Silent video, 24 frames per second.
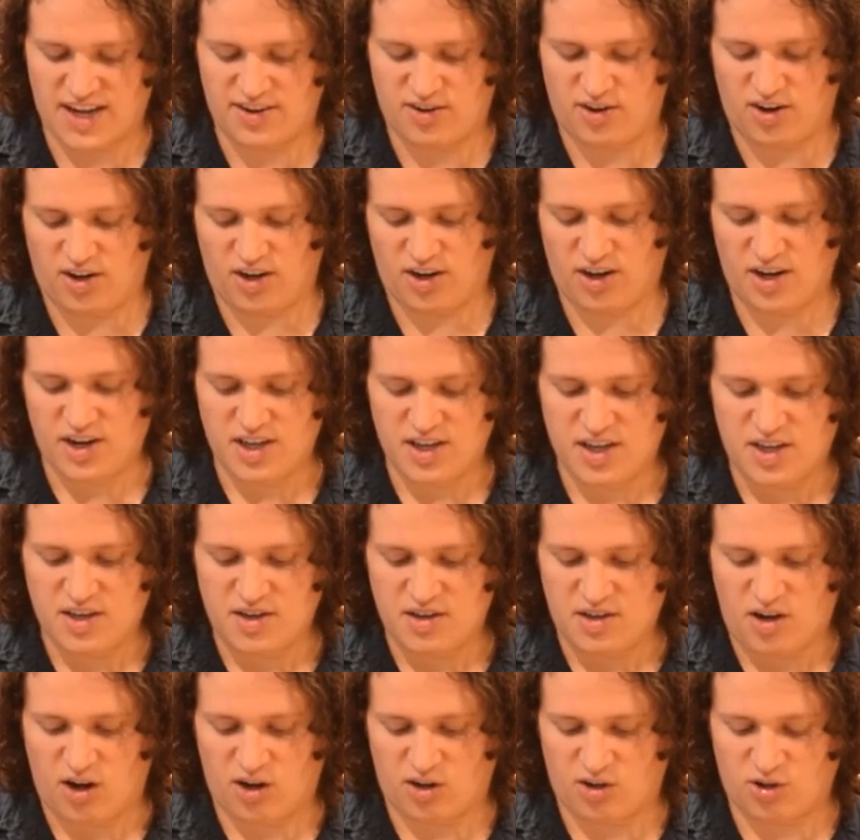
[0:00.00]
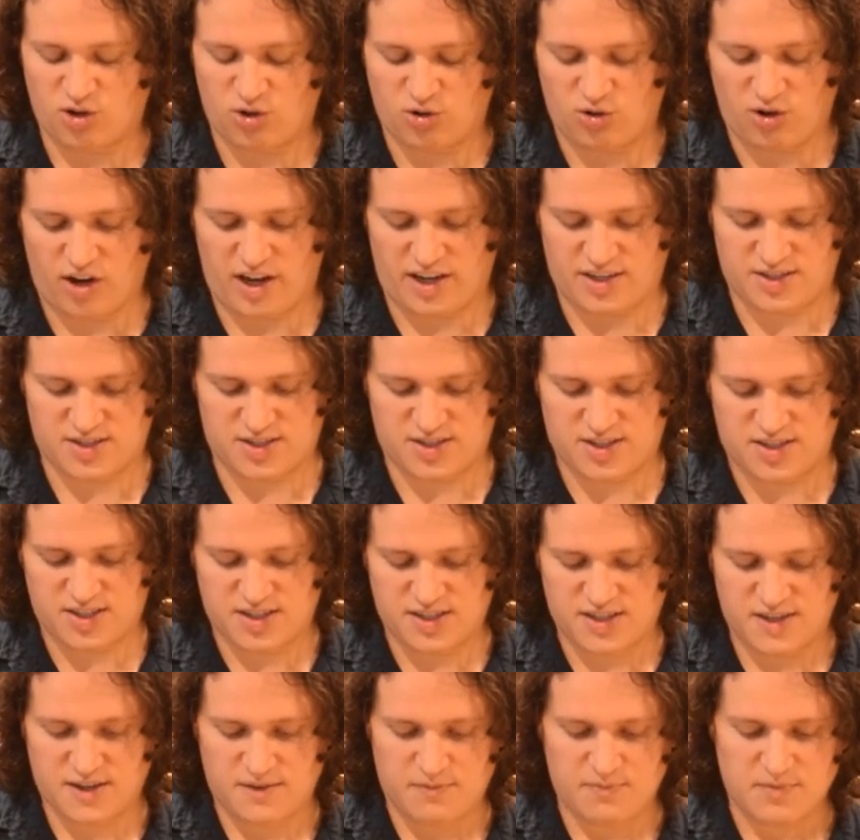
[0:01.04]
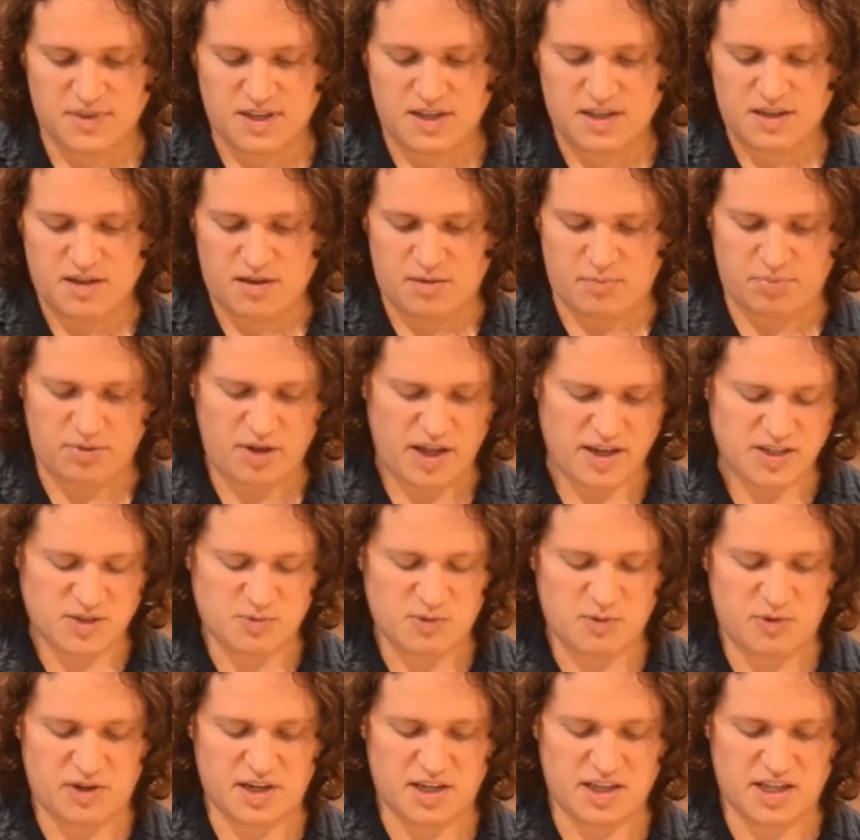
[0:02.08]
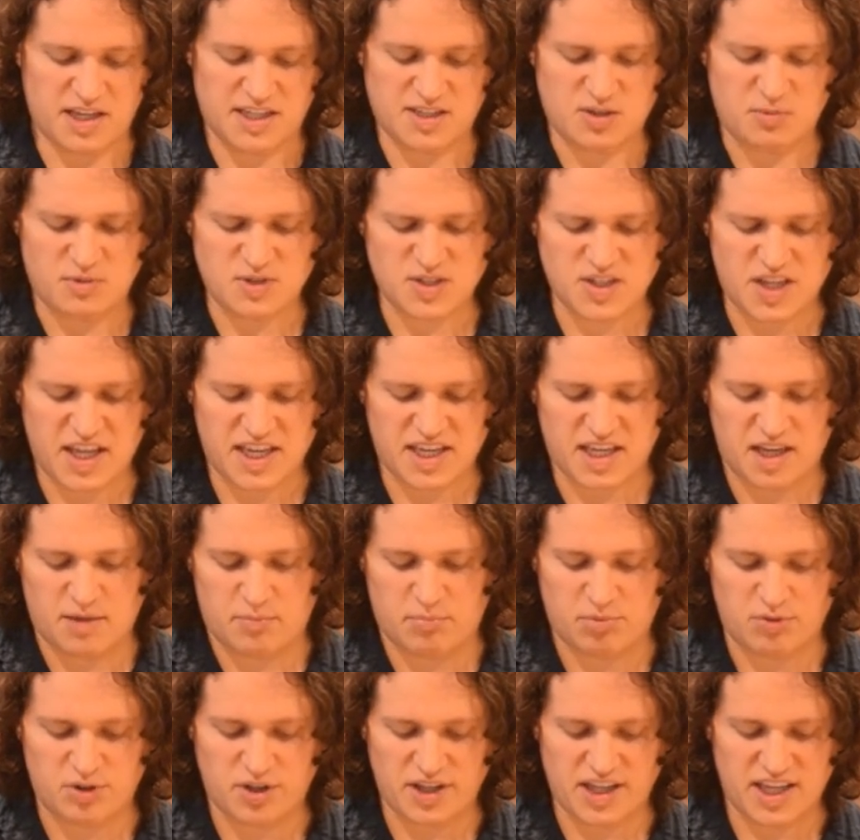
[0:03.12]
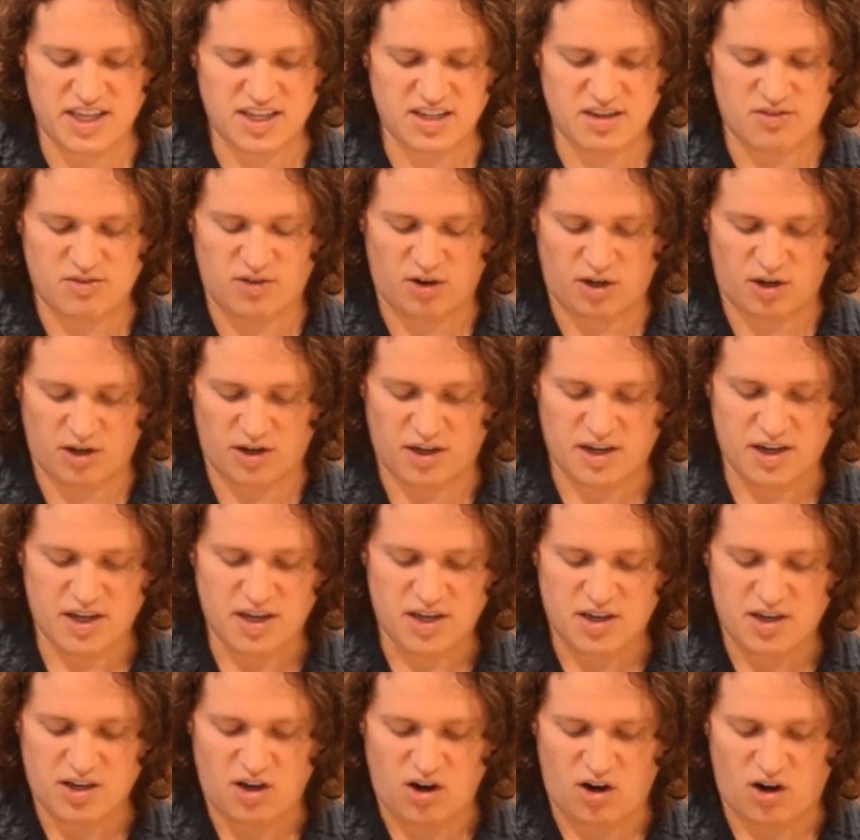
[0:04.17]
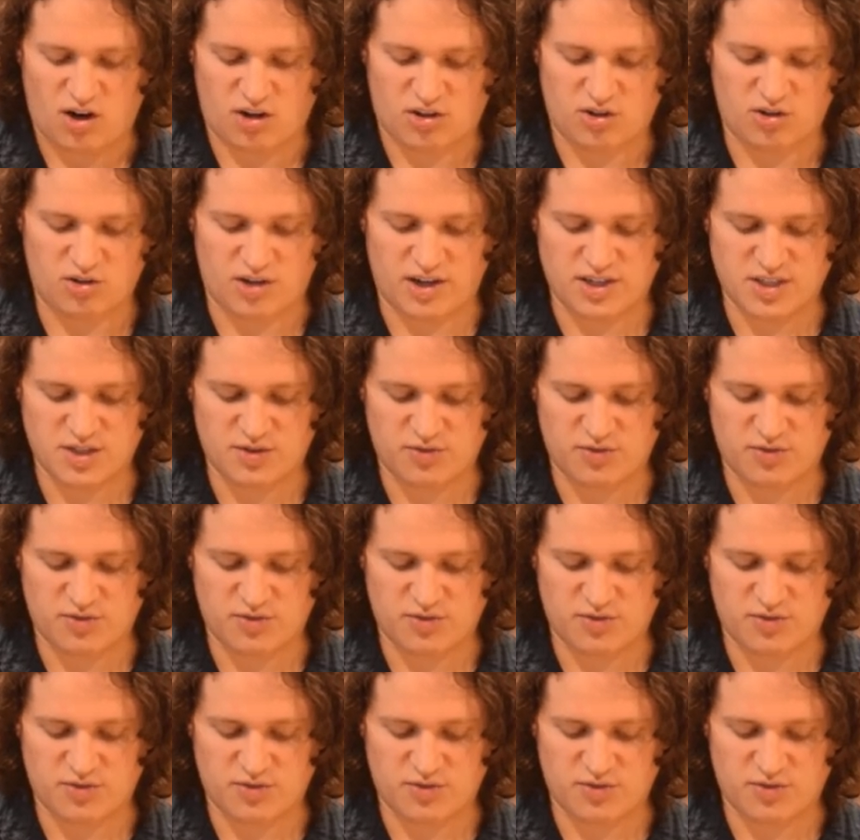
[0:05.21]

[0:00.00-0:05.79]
our ingredients inside the cooking tray, and we're going to want to have a metal spatula to cut the pizza in the end.